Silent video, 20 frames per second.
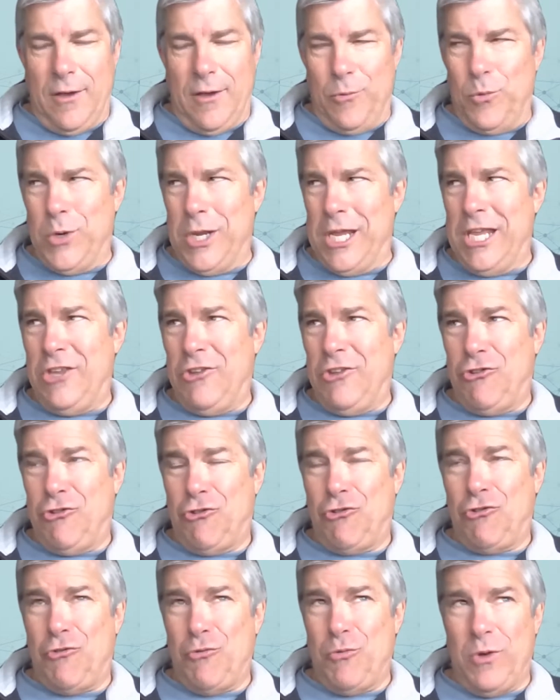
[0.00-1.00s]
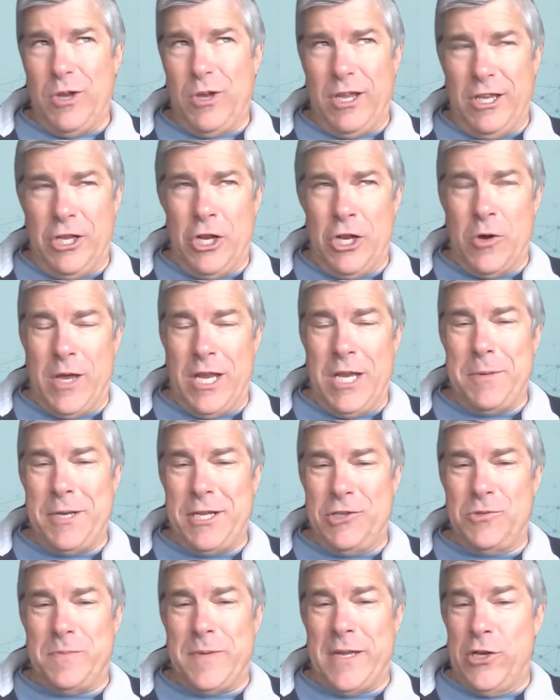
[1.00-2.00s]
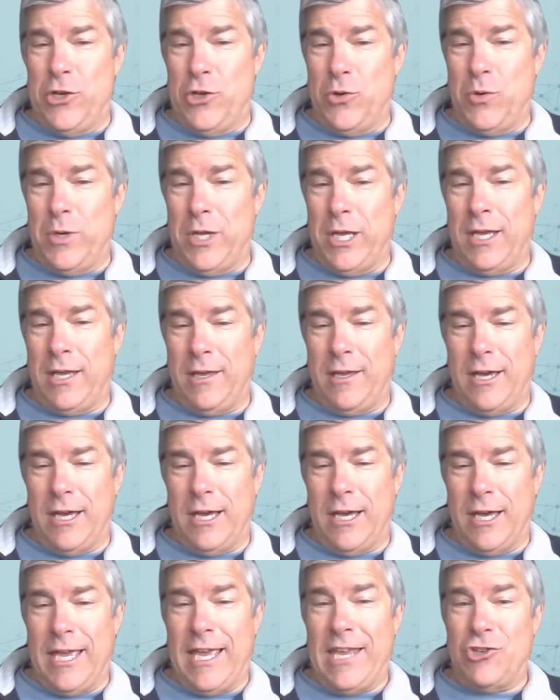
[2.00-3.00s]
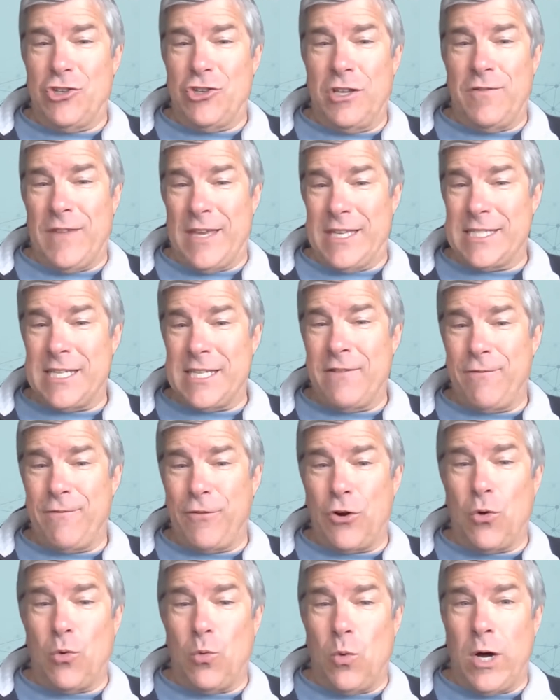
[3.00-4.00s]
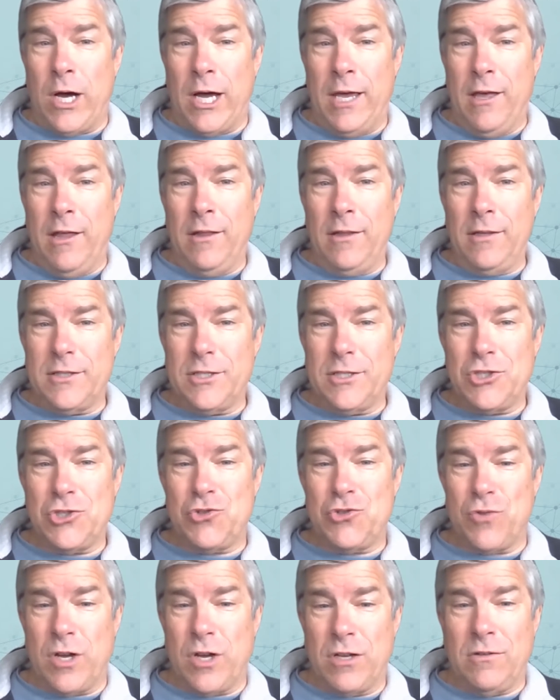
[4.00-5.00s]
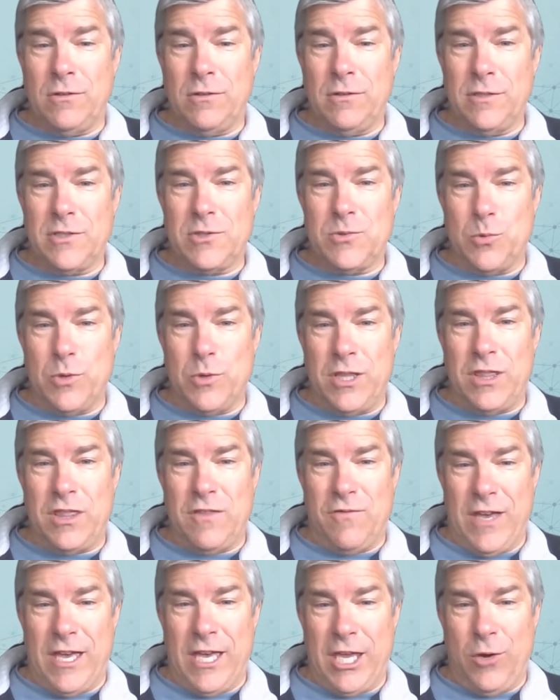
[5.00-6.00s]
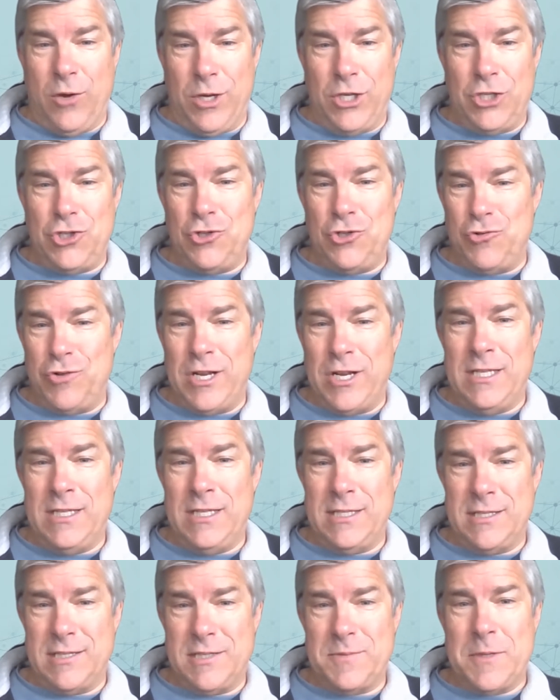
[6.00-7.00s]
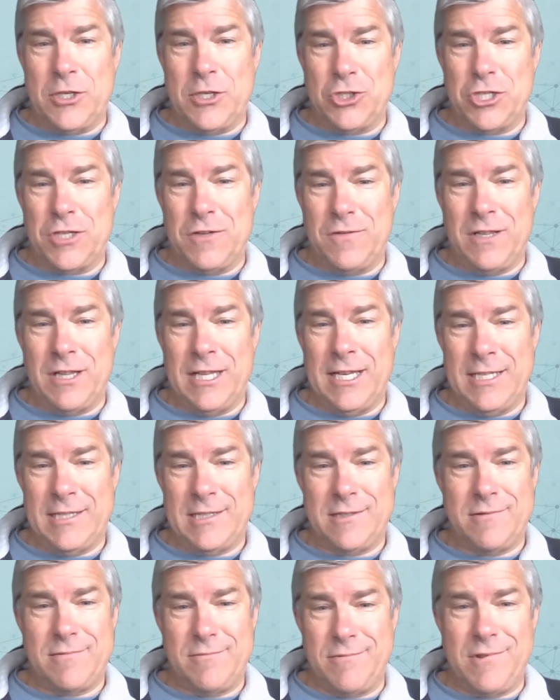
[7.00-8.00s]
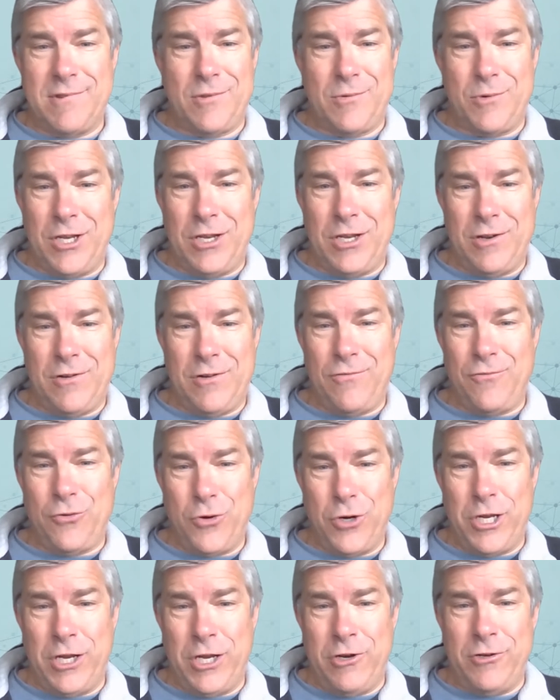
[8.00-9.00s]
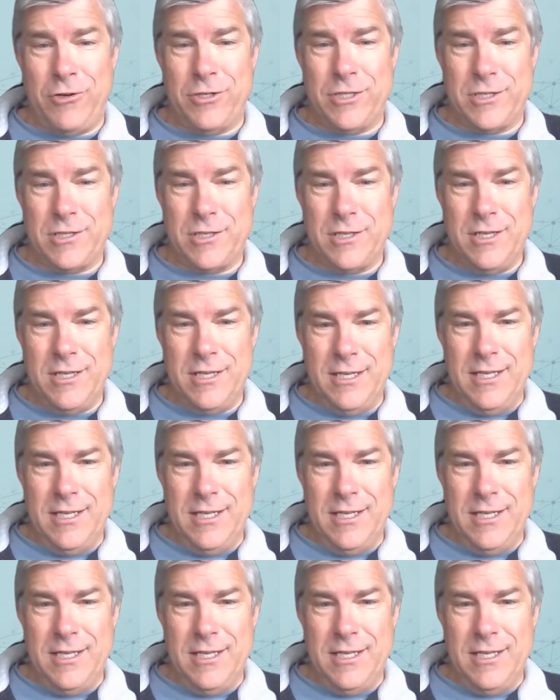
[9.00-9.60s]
Anybody who's been doing angel investing for a while struggles with the valuation trends, especially over the last 3 or 4 years.